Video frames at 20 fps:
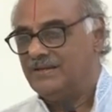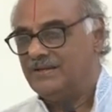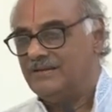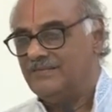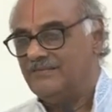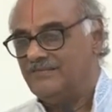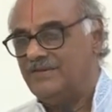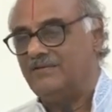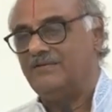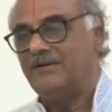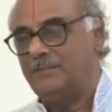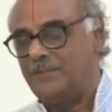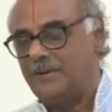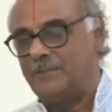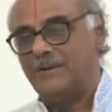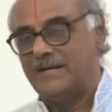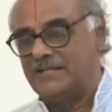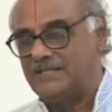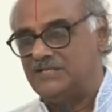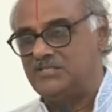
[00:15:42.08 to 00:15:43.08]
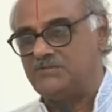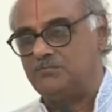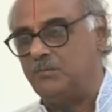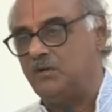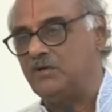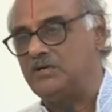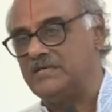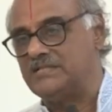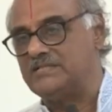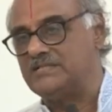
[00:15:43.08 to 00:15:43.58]
We will prepare. This
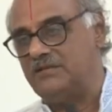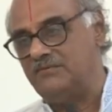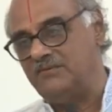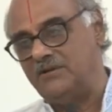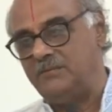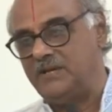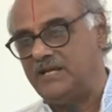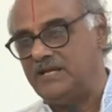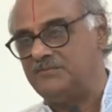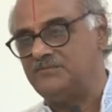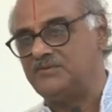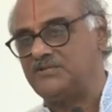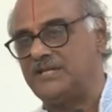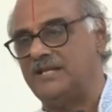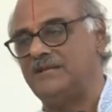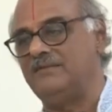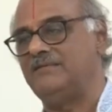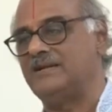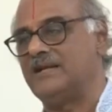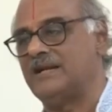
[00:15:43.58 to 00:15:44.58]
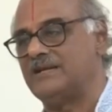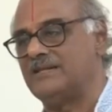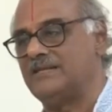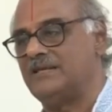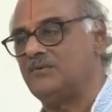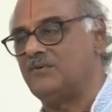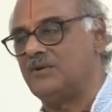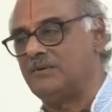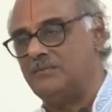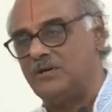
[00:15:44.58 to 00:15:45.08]
book itself will become stale in
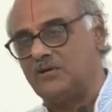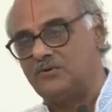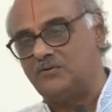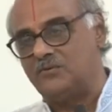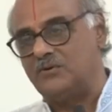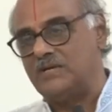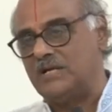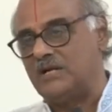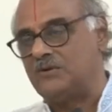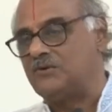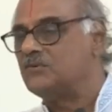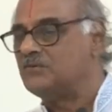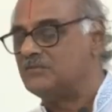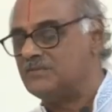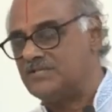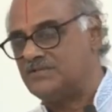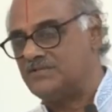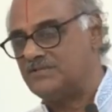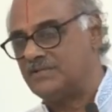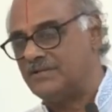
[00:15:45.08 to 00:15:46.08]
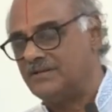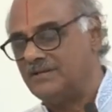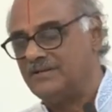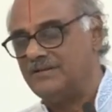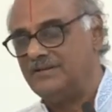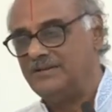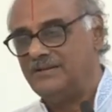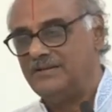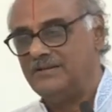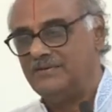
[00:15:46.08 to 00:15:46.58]
another 1 or 2 months.
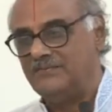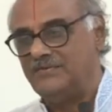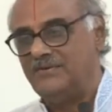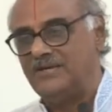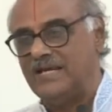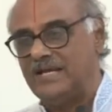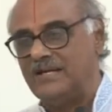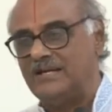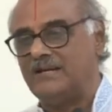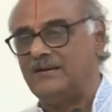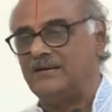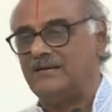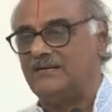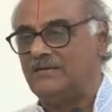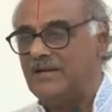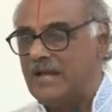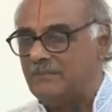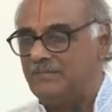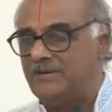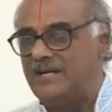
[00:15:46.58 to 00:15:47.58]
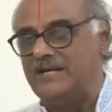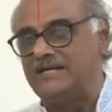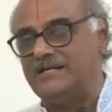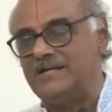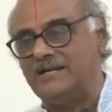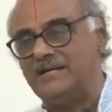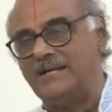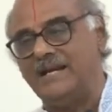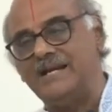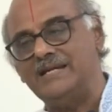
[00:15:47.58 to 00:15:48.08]
We can update
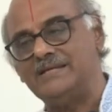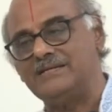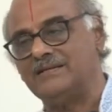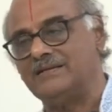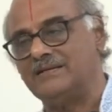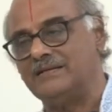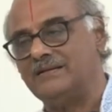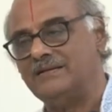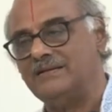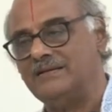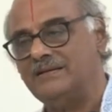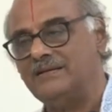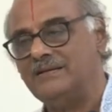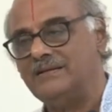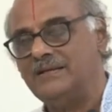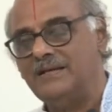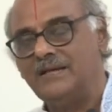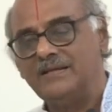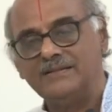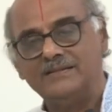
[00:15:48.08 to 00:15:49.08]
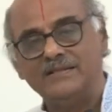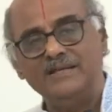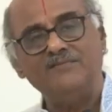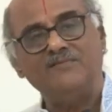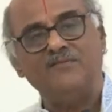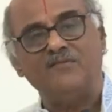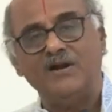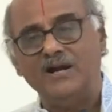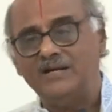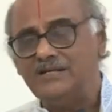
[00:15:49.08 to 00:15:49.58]
it later.
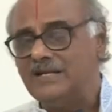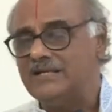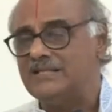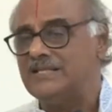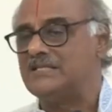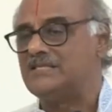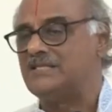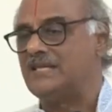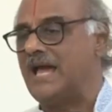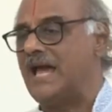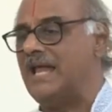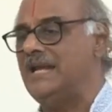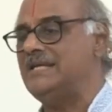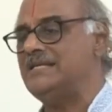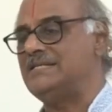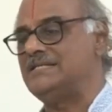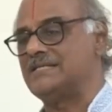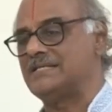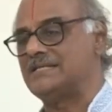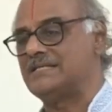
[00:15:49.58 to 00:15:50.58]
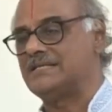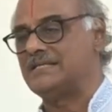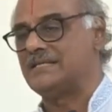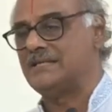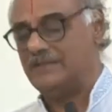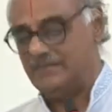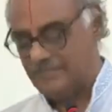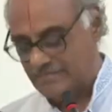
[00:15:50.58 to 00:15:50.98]
Then what are the challenges?